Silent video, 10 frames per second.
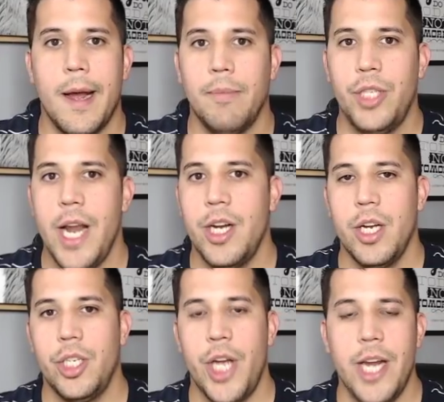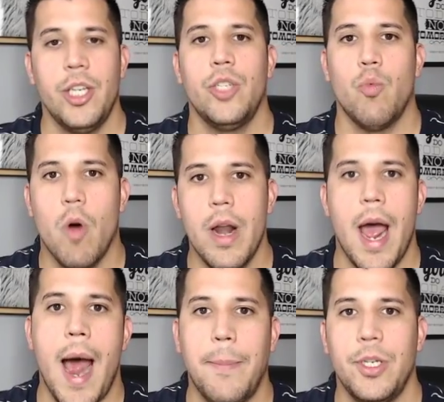changes
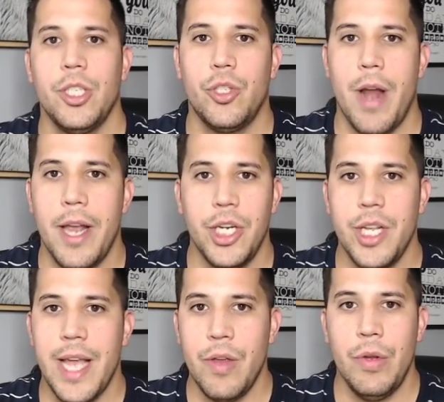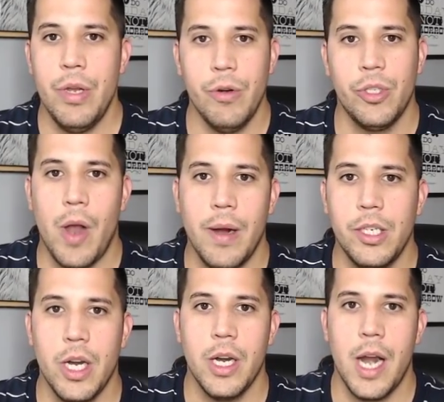what option strategy that you use. So I'm
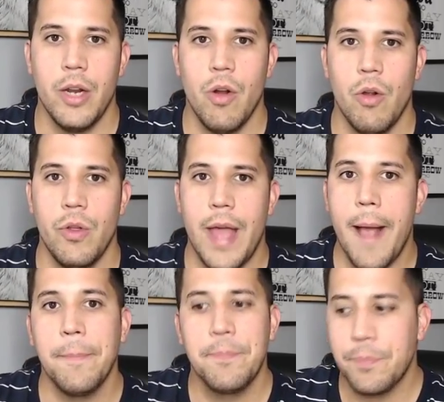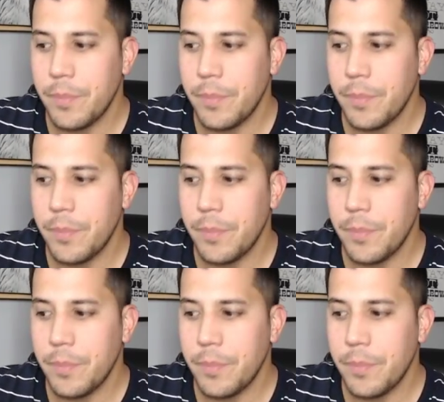just going to kind of go through that.